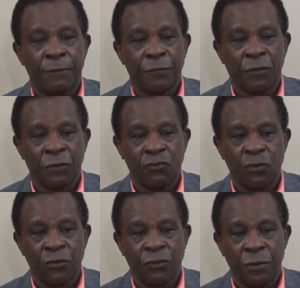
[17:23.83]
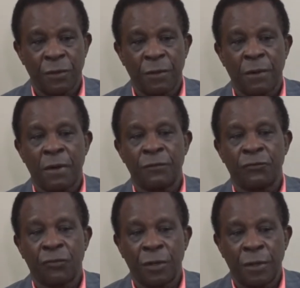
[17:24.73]
situation in our
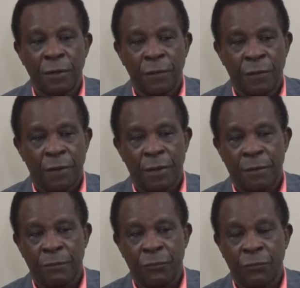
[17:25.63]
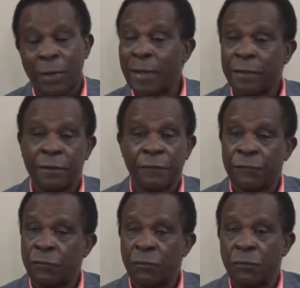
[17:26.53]
country
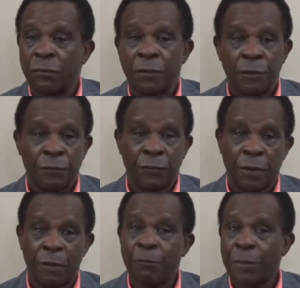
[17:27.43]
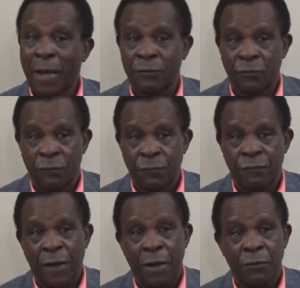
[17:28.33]
relative to the impact of the
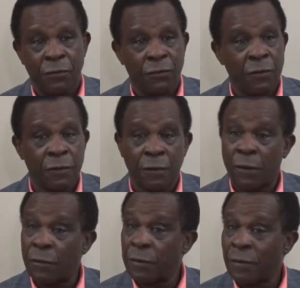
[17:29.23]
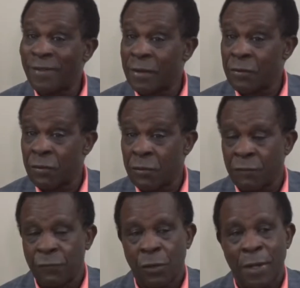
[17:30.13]
virus on the citizens
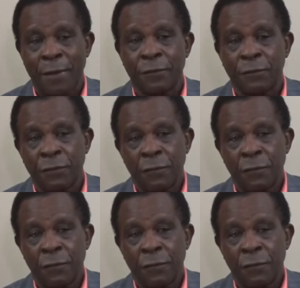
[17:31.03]
of our land.